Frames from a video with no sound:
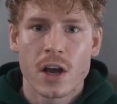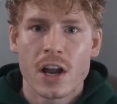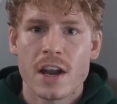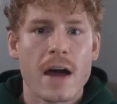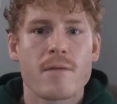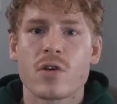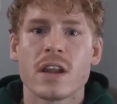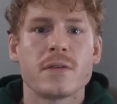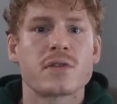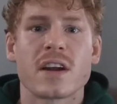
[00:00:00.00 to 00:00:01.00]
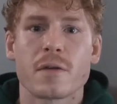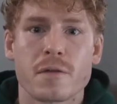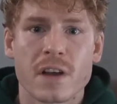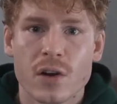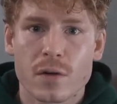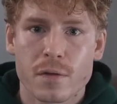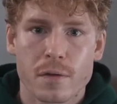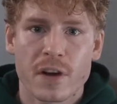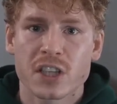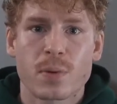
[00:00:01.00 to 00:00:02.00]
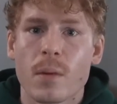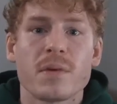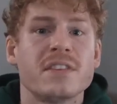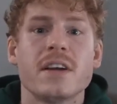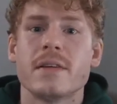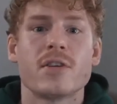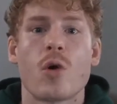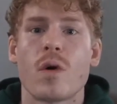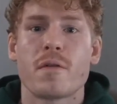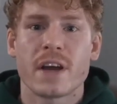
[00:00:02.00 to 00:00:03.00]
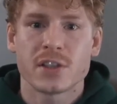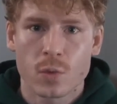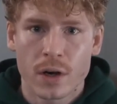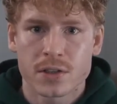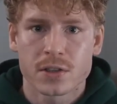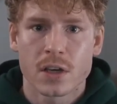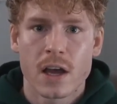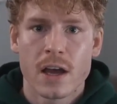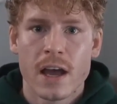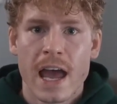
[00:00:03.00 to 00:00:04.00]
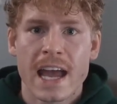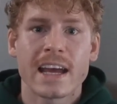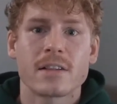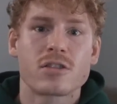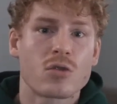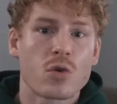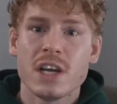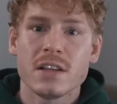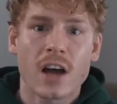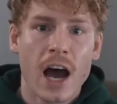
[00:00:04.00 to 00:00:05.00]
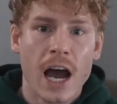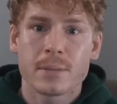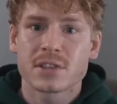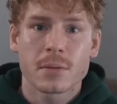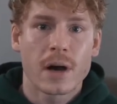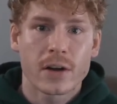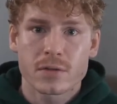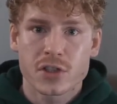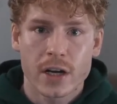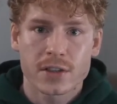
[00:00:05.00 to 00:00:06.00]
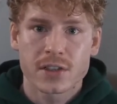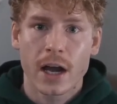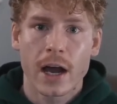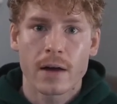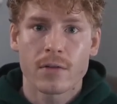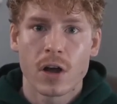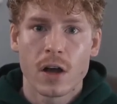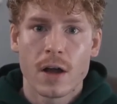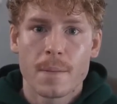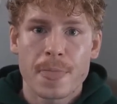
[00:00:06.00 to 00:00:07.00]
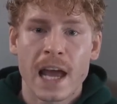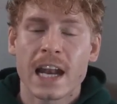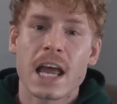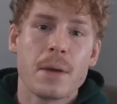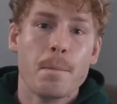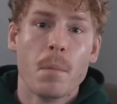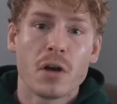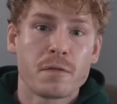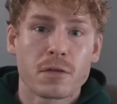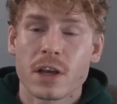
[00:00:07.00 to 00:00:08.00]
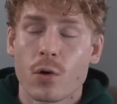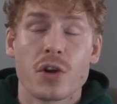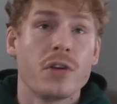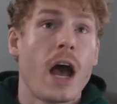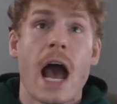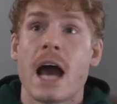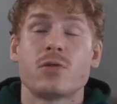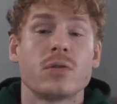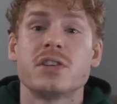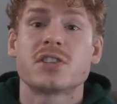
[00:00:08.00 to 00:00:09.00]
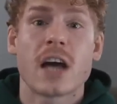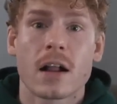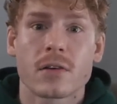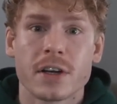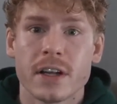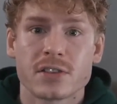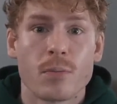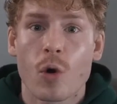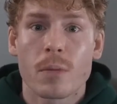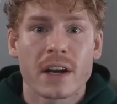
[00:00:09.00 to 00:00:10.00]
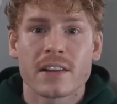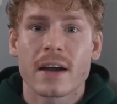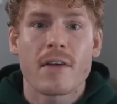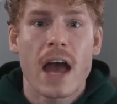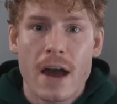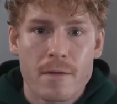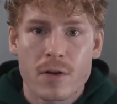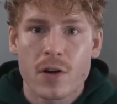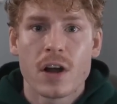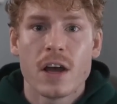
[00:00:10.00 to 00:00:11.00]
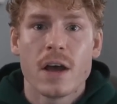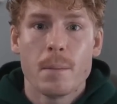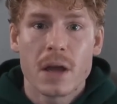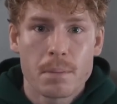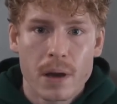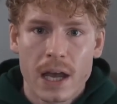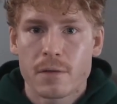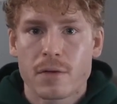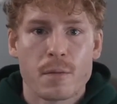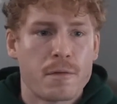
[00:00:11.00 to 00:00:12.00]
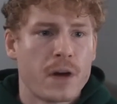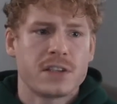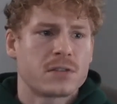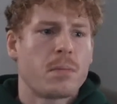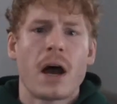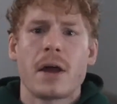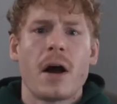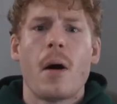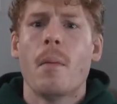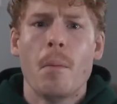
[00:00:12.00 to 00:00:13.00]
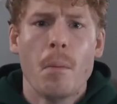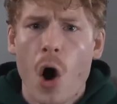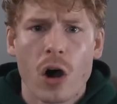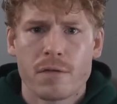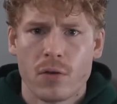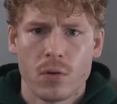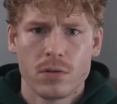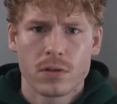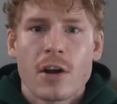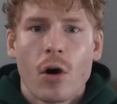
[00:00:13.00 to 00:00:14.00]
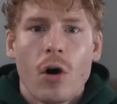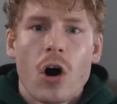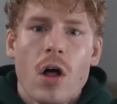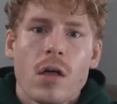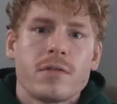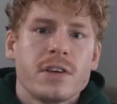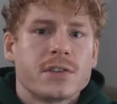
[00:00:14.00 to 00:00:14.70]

never lifted a finger for FaZe, probably didn't even know what FaZe was, and get three times the amount of shares that I have and a monthly or annually salary that's more money than I've ever been paid from FaZe by a mongful. all of these